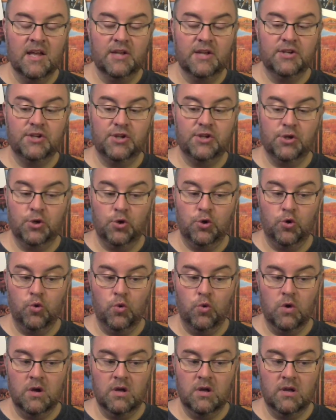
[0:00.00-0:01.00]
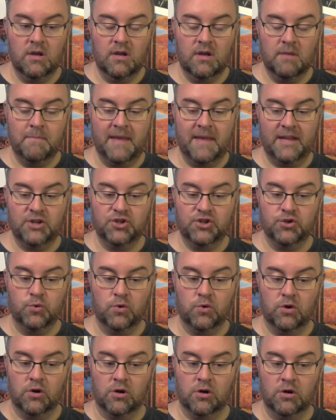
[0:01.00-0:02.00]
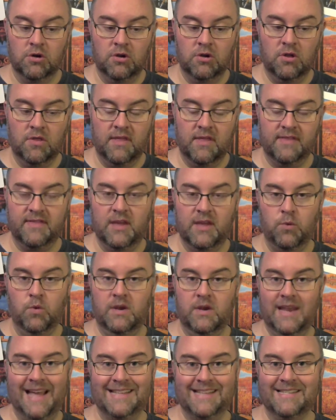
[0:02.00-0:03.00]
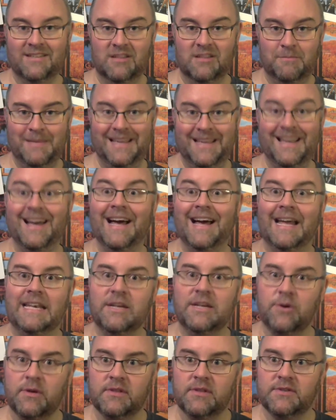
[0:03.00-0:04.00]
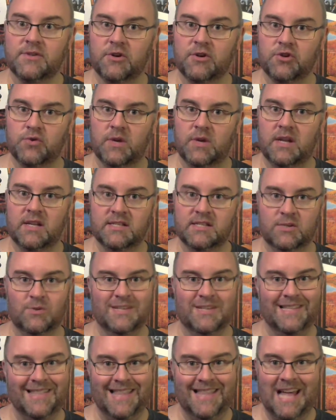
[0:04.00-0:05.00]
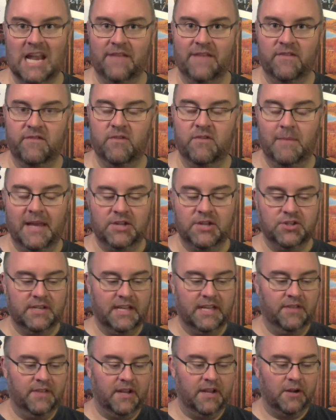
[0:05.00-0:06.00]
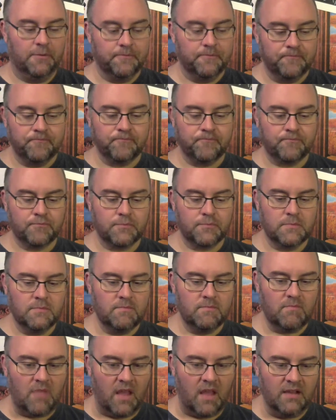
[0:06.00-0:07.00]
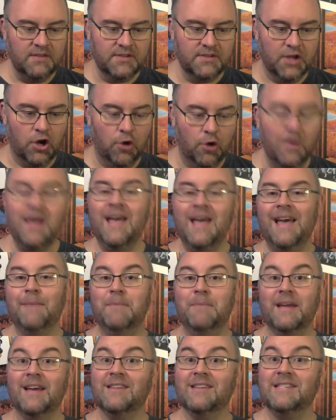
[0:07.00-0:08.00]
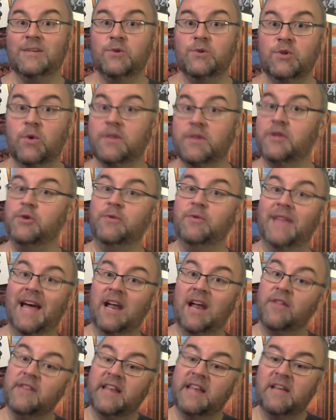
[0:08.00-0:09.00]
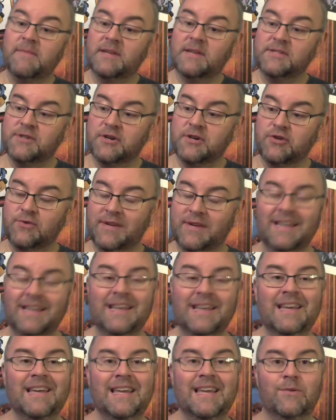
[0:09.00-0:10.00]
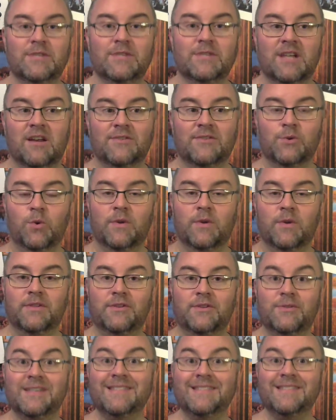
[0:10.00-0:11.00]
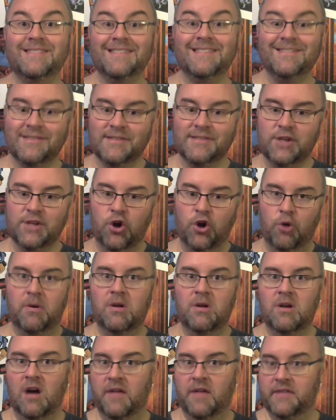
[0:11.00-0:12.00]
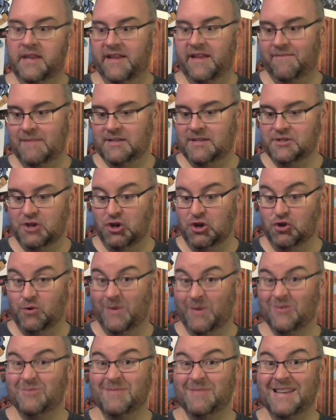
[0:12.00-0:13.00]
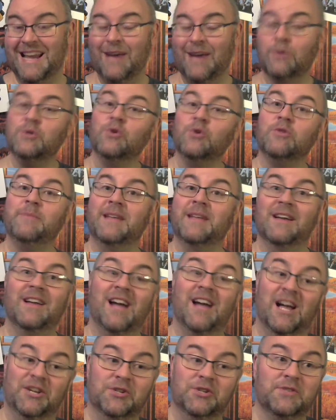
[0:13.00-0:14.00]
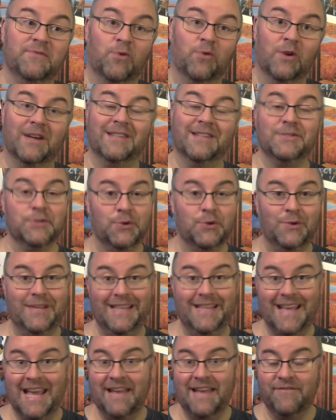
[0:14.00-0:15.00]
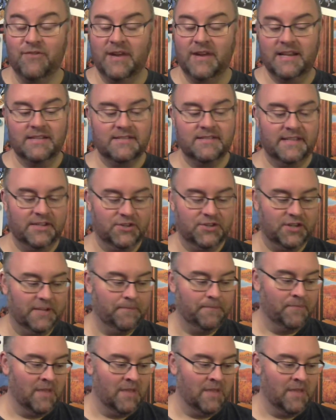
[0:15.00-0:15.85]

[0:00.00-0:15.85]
to make sure that they wouldn't accidentally be cut during the surgery because there was a lot of inflammation down there. So because he was going to do that on the day of my surgery, he was also going to do the cystoscope on the day of my surgery, which meant I was going to be unconscious for it. So yay for anesthesia.